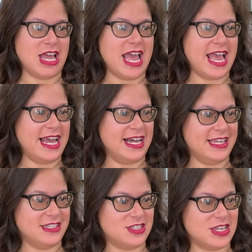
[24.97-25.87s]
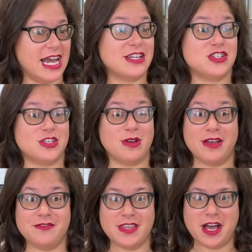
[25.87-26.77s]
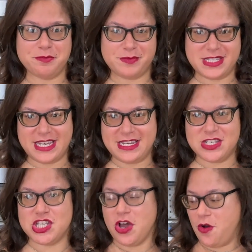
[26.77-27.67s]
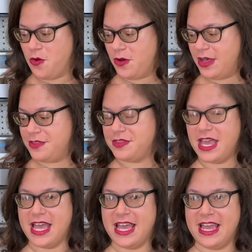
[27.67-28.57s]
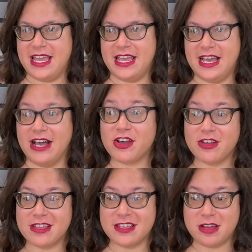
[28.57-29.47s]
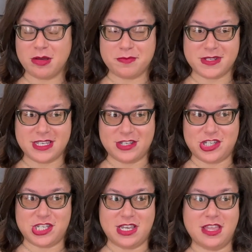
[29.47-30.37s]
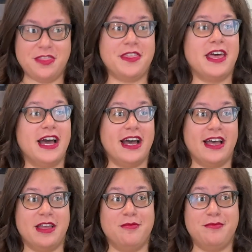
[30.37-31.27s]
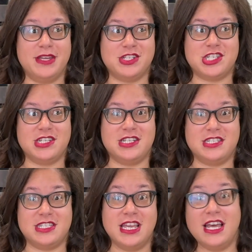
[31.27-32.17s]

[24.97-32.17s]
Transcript: and I do have an update on a cooking competition that I mentioned